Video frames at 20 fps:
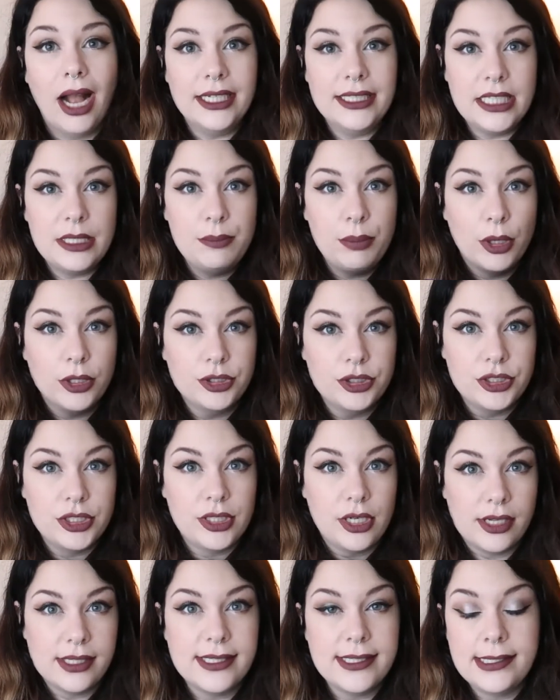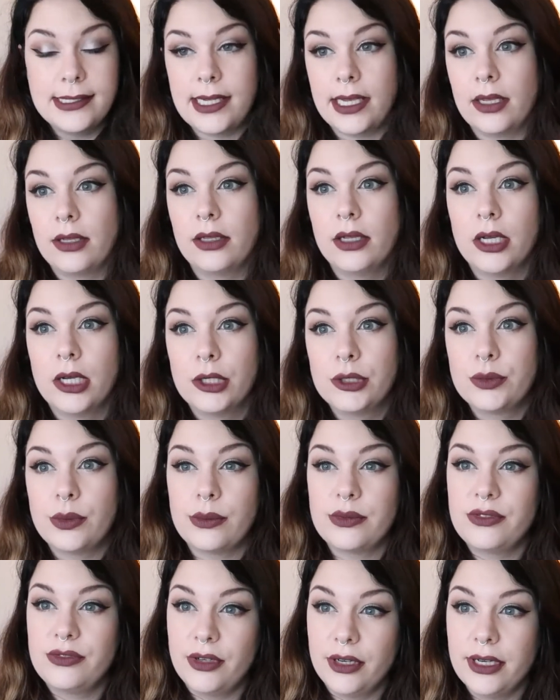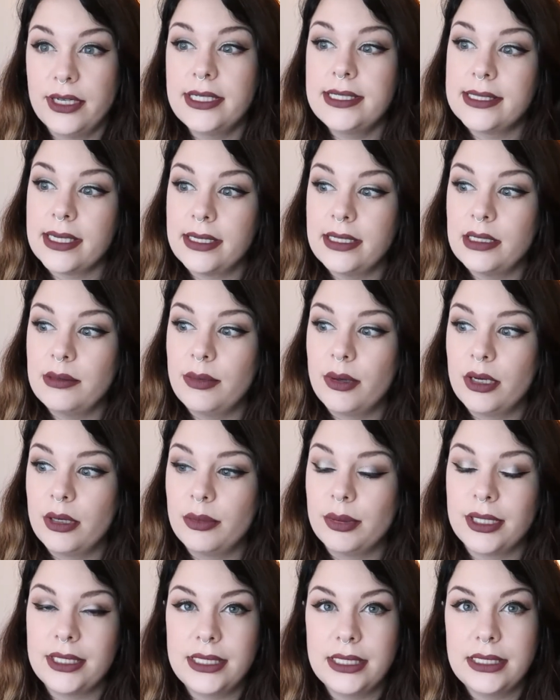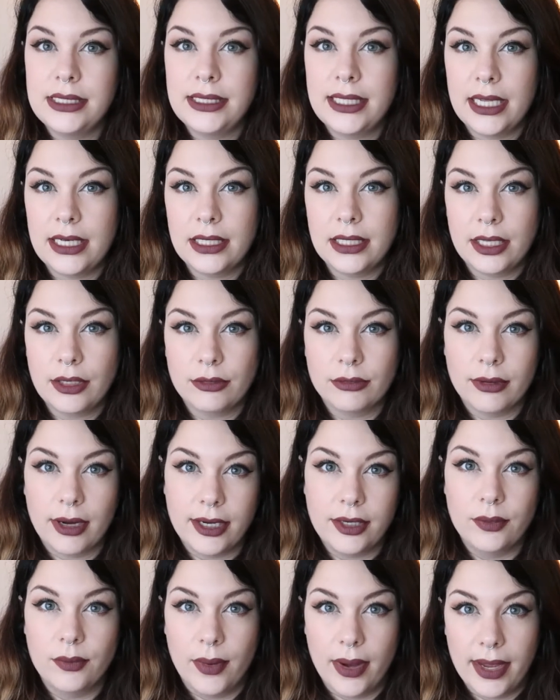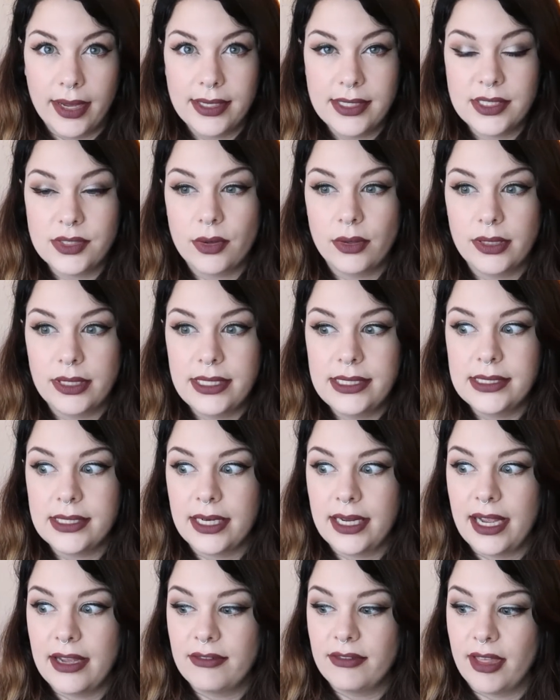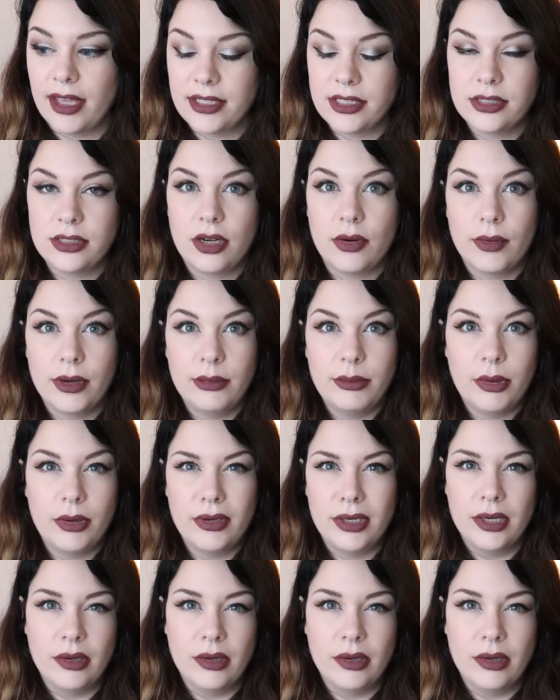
I did purchase it on sale, so I was very excited about it, but I didn't get it like right away, so at least I have that to not worry about it.